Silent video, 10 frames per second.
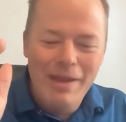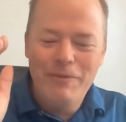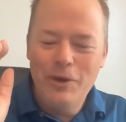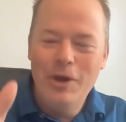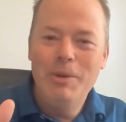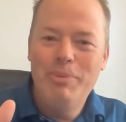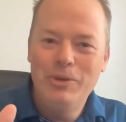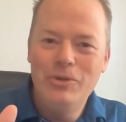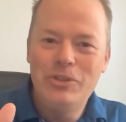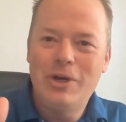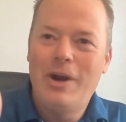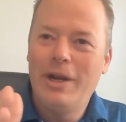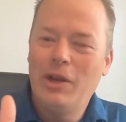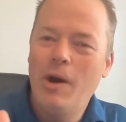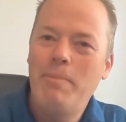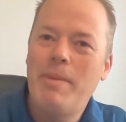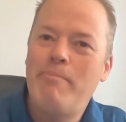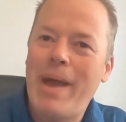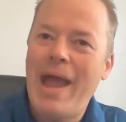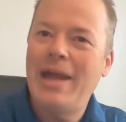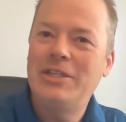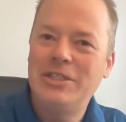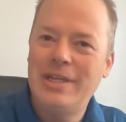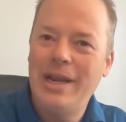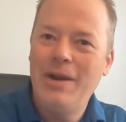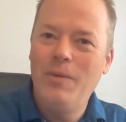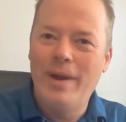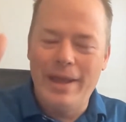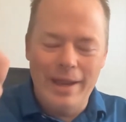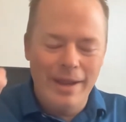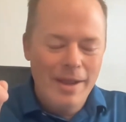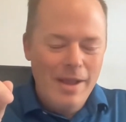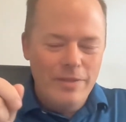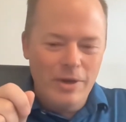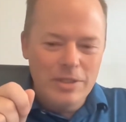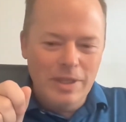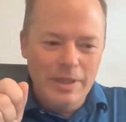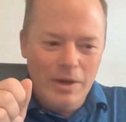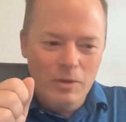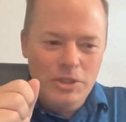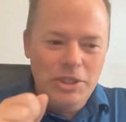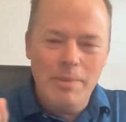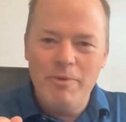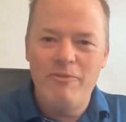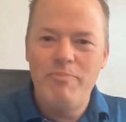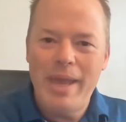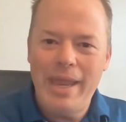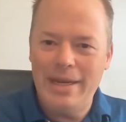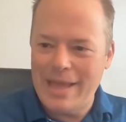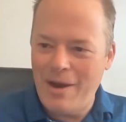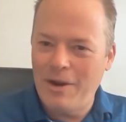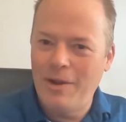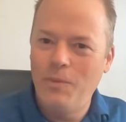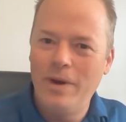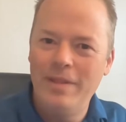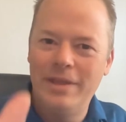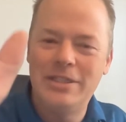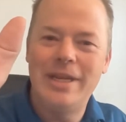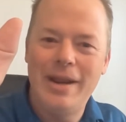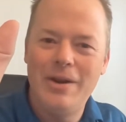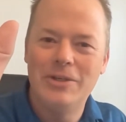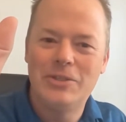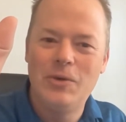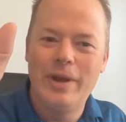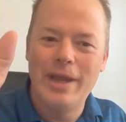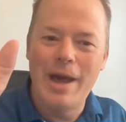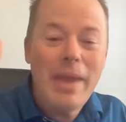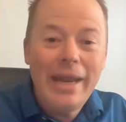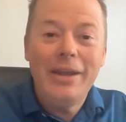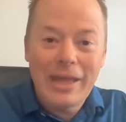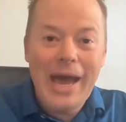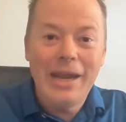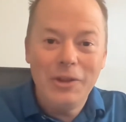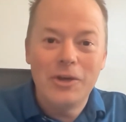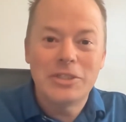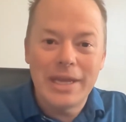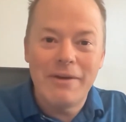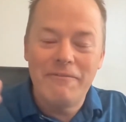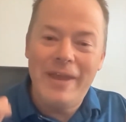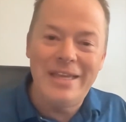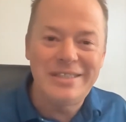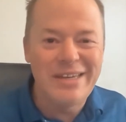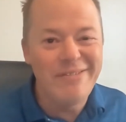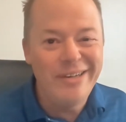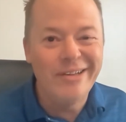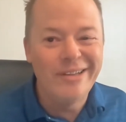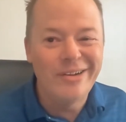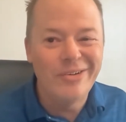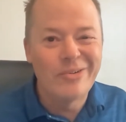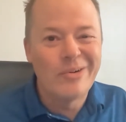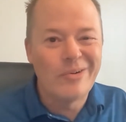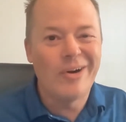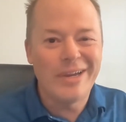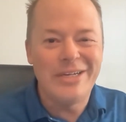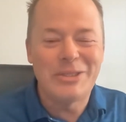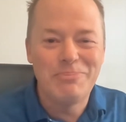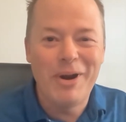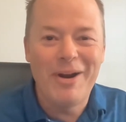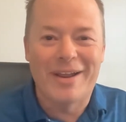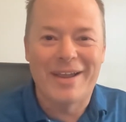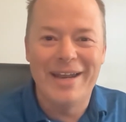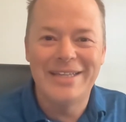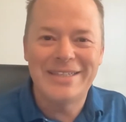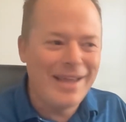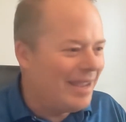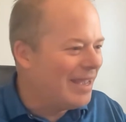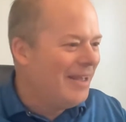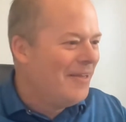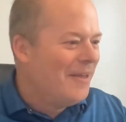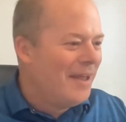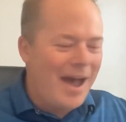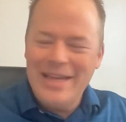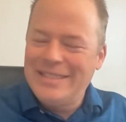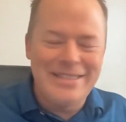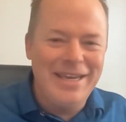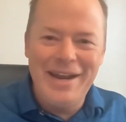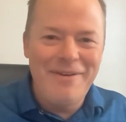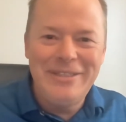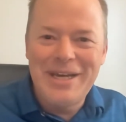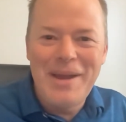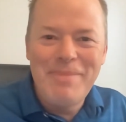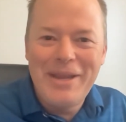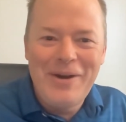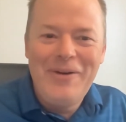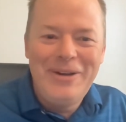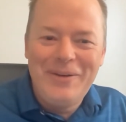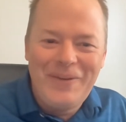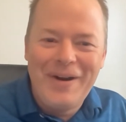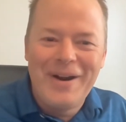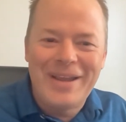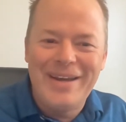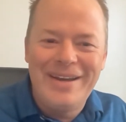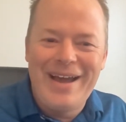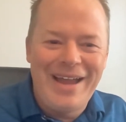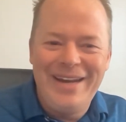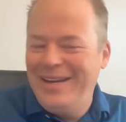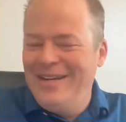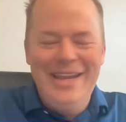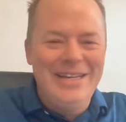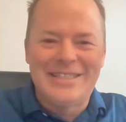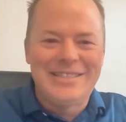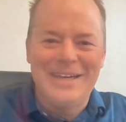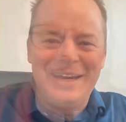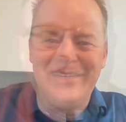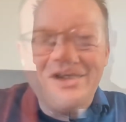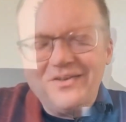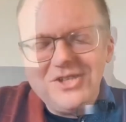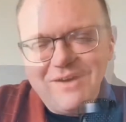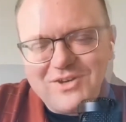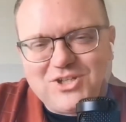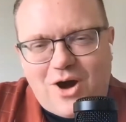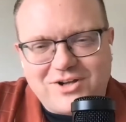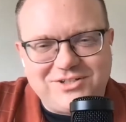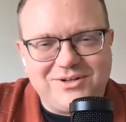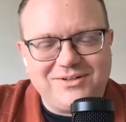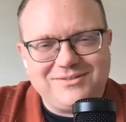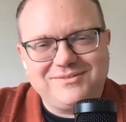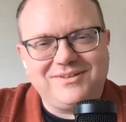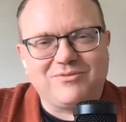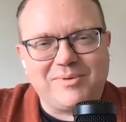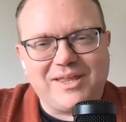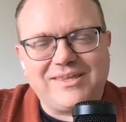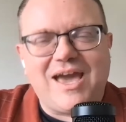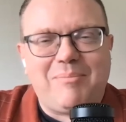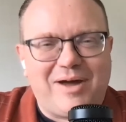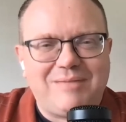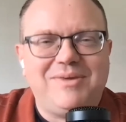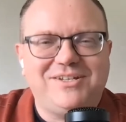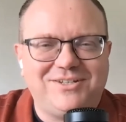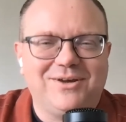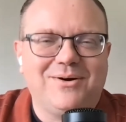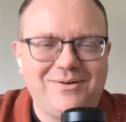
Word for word: if you go to BlueStar and go up the back stairway there's a little chip of paint out on one of the stairs going up, and it kind of looks like a face giving you a little quirky smirk. And it's like, I see it every time I go into work, and I didn't need a study. Do you, do you ever talk to it? You ever be like, "Yeah, buddy, me too."